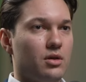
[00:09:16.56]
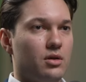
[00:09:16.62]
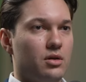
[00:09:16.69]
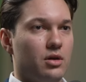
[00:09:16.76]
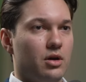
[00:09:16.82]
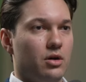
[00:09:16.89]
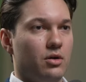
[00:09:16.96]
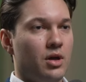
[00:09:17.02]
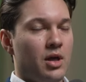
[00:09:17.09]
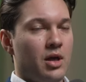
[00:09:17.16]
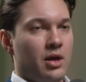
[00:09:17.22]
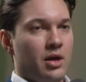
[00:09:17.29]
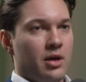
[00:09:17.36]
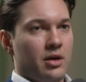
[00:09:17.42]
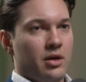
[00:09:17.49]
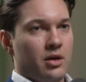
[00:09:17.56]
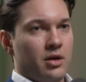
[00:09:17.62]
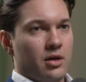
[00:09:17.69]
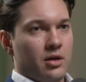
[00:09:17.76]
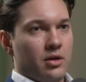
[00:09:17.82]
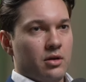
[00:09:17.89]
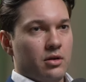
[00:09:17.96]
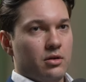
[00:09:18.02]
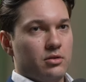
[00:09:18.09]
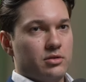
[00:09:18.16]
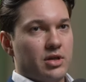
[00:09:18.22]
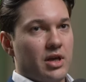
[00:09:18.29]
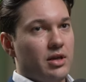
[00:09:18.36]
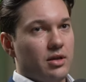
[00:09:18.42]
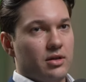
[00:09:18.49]
kind
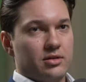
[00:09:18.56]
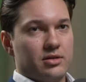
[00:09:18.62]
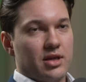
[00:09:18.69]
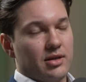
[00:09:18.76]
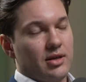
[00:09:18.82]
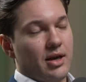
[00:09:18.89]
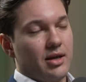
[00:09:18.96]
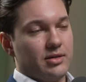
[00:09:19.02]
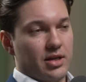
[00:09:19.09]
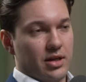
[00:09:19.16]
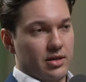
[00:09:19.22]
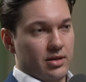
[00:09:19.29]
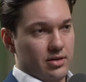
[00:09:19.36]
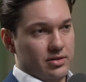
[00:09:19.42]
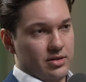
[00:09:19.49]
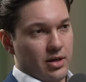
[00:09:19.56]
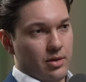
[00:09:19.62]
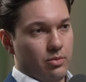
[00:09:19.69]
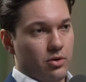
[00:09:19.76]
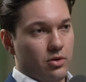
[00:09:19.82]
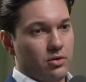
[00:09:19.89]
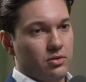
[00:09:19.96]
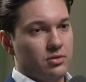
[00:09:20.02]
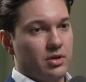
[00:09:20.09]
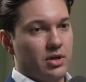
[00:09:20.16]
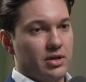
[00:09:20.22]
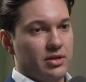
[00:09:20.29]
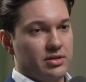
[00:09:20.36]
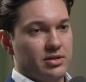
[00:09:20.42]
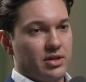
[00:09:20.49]
of taking an example
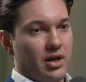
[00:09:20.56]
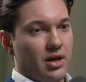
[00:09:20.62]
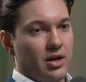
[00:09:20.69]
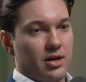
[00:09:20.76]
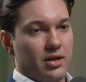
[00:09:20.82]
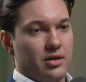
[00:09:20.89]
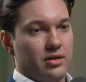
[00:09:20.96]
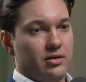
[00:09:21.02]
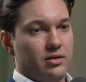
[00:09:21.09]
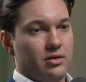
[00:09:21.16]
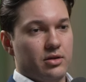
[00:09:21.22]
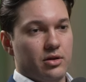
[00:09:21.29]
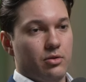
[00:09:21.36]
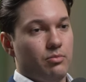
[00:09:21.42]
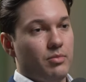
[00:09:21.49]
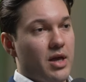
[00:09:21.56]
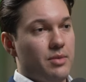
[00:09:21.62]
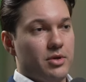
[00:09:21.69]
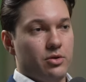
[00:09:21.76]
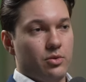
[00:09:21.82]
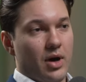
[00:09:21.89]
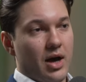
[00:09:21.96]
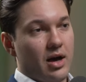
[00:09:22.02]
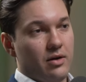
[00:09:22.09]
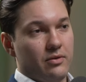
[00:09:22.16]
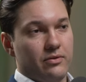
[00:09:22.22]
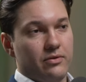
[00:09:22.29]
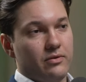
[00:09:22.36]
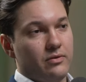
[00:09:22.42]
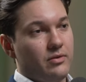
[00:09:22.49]
is, maybe you
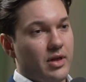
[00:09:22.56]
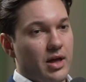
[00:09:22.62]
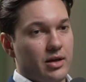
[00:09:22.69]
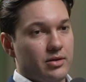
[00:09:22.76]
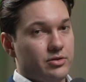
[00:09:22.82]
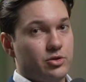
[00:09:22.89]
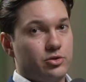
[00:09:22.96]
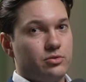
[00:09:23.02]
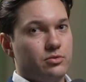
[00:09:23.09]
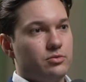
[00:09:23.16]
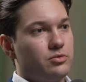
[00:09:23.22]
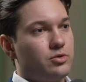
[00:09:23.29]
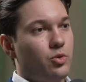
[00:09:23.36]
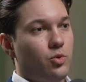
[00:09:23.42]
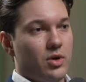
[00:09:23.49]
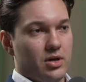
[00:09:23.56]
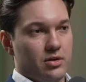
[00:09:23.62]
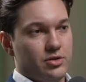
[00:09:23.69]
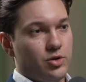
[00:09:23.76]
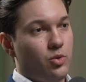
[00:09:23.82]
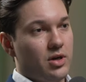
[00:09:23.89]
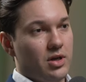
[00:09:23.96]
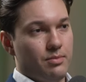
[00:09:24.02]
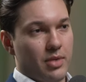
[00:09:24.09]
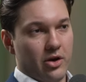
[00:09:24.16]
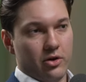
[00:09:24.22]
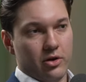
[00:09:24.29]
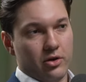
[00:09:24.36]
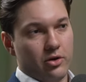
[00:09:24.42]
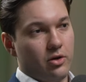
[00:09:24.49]
have that 20
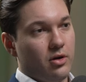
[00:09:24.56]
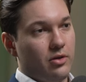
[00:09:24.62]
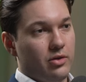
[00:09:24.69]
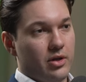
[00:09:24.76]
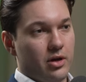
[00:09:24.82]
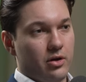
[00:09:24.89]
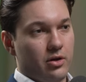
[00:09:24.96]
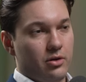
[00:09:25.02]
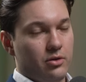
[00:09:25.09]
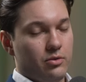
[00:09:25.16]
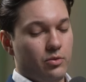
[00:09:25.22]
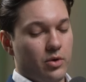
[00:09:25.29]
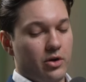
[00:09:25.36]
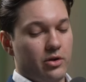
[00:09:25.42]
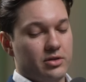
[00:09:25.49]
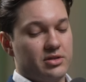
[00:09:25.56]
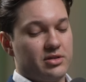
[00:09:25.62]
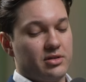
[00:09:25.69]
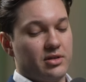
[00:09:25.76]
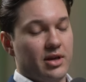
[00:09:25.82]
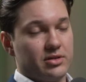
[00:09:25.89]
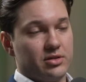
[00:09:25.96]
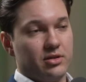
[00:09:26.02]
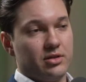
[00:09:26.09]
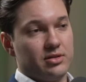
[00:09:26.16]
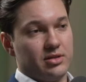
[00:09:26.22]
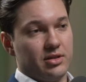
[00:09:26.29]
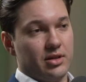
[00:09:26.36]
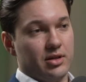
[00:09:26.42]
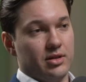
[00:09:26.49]
barrier on there where it's as long
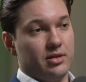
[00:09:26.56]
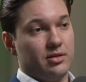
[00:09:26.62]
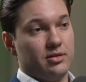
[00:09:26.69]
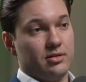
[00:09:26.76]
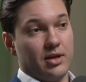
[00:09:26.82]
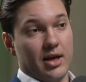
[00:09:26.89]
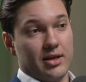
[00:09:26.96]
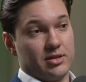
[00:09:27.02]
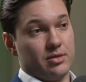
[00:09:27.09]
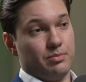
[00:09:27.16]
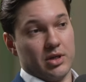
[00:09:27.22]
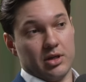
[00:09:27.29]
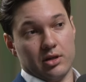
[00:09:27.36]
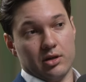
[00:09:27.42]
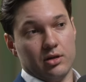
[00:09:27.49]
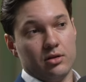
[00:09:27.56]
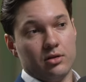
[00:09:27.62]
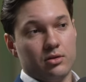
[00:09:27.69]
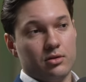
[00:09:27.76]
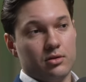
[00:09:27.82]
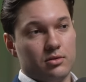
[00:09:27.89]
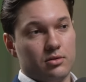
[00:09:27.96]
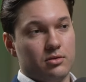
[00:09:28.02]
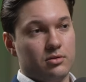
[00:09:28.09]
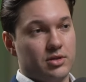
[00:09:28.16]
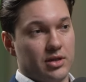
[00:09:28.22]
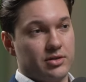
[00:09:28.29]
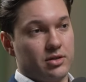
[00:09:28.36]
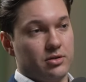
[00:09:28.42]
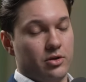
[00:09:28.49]
as the S&P
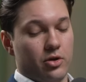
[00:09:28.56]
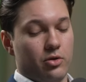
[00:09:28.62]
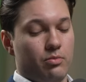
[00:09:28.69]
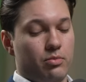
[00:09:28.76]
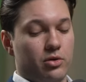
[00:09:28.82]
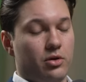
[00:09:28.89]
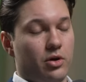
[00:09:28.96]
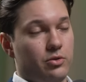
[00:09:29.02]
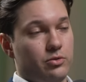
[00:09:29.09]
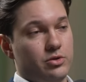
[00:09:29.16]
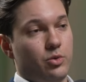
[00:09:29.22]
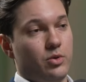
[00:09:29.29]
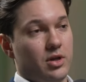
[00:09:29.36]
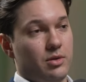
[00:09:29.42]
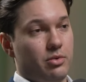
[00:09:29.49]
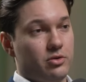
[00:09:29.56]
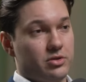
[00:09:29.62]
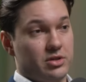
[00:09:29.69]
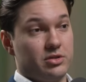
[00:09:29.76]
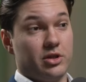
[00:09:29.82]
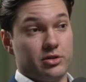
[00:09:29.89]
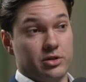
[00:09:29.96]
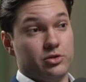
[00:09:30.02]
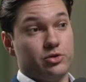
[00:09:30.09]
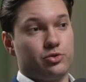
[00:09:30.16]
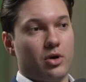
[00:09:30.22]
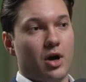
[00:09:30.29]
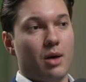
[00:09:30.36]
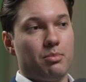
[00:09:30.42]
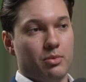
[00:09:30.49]
doesn't go below 20%, doesn't
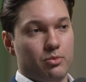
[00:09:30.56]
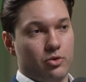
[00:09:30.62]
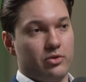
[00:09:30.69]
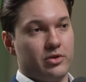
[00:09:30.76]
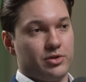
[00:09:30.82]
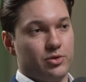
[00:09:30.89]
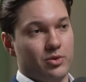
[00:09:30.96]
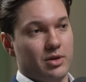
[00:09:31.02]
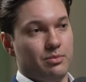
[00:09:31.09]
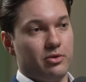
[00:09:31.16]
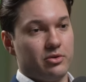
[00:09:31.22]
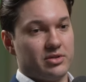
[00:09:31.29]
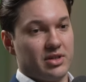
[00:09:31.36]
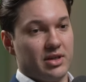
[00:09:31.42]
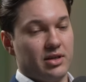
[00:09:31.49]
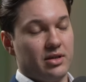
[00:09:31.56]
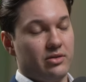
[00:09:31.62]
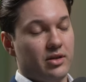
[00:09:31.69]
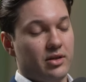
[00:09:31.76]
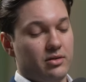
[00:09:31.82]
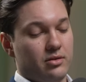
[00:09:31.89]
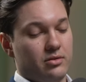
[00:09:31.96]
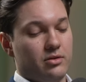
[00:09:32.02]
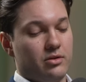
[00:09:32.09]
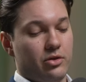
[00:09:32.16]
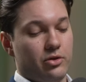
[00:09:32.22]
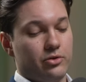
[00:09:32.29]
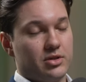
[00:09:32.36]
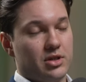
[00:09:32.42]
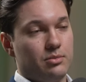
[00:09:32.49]
drop more than 20% in the
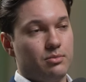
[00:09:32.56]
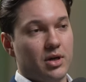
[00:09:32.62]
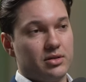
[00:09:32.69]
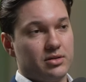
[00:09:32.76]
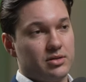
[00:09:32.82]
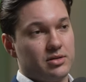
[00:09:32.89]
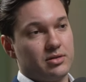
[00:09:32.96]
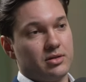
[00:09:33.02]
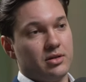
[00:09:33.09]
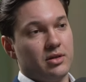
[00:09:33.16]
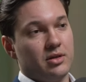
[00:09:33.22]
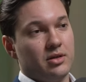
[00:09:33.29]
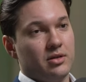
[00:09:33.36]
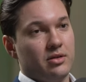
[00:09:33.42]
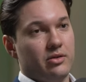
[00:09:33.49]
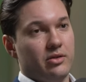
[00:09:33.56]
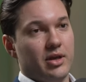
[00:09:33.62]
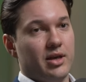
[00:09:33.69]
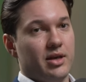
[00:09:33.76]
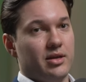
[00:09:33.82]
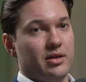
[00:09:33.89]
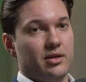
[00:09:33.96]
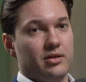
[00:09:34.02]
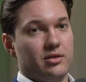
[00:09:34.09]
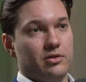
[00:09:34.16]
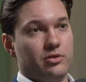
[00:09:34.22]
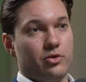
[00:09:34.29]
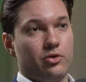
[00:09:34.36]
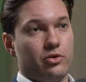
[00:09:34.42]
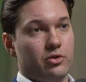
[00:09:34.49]
13 months, then
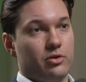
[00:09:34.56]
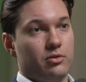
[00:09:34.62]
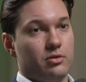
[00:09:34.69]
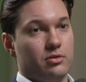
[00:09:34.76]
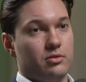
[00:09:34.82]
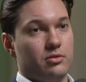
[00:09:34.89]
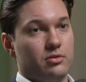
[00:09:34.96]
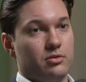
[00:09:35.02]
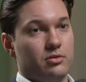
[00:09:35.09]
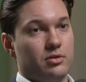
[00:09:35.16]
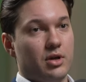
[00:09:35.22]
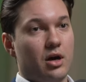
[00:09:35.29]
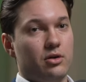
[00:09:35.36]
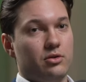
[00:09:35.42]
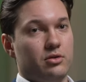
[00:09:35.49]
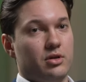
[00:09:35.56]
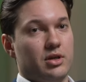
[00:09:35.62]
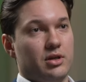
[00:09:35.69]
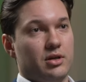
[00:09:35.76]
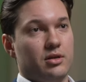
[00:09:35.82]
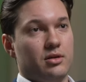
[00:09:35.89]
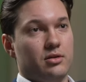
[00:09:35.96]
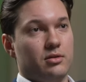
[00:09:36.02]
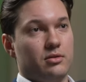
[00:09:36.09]
you're not only